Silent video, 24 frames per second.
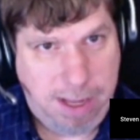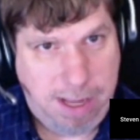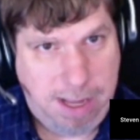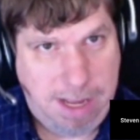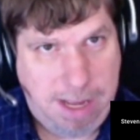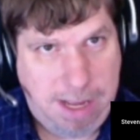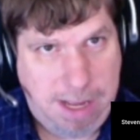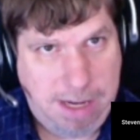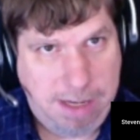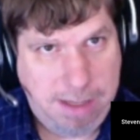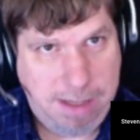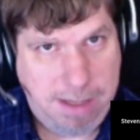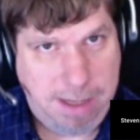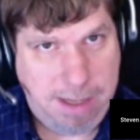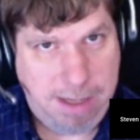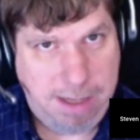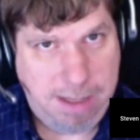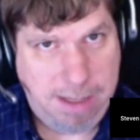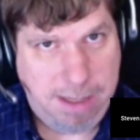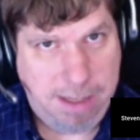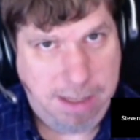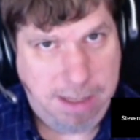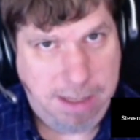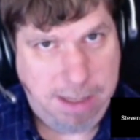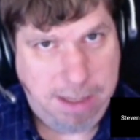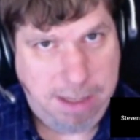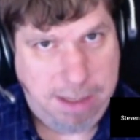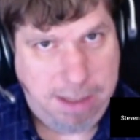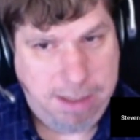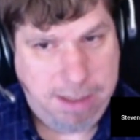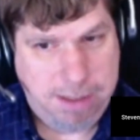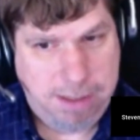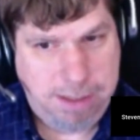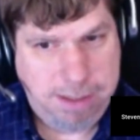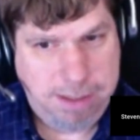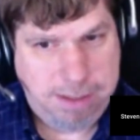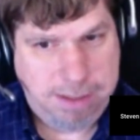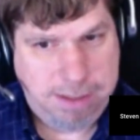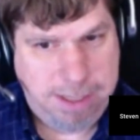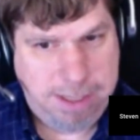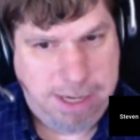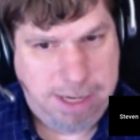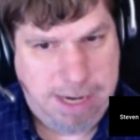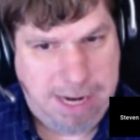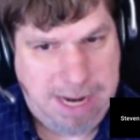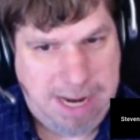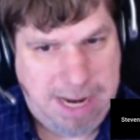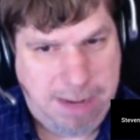at this scene
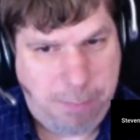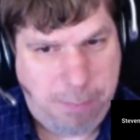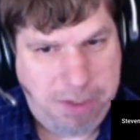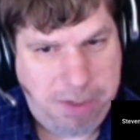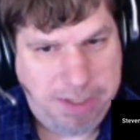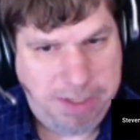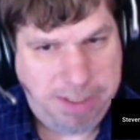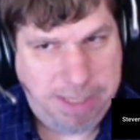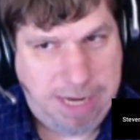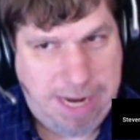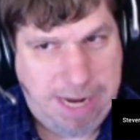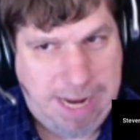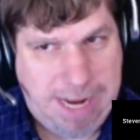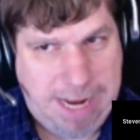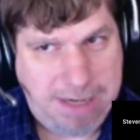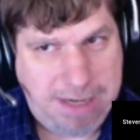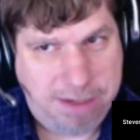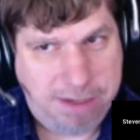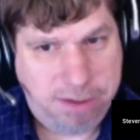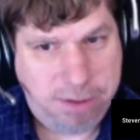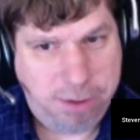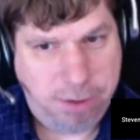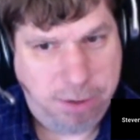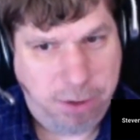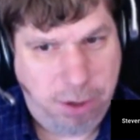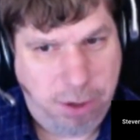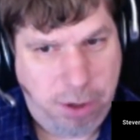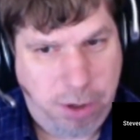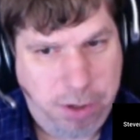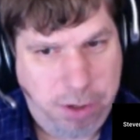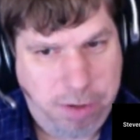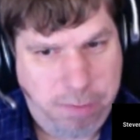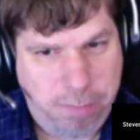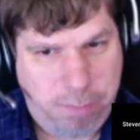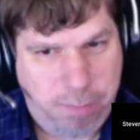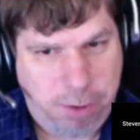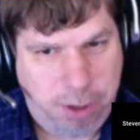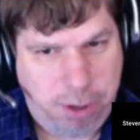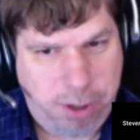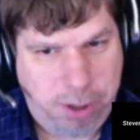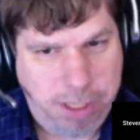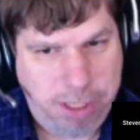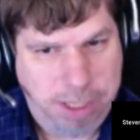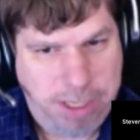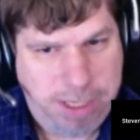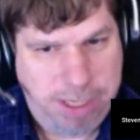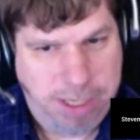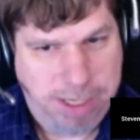happens at the garden
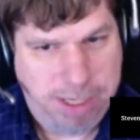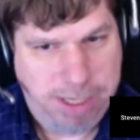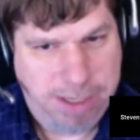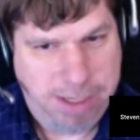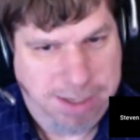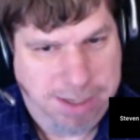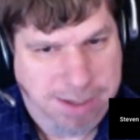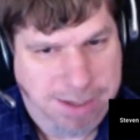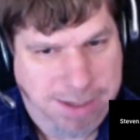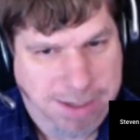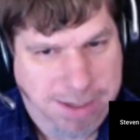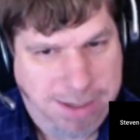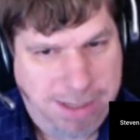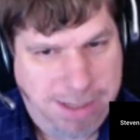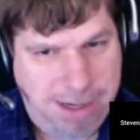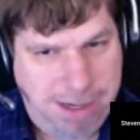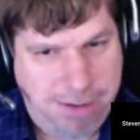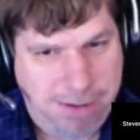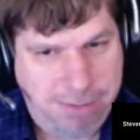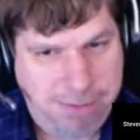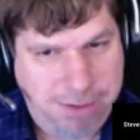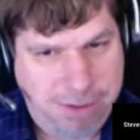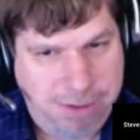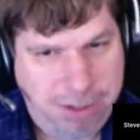party that I was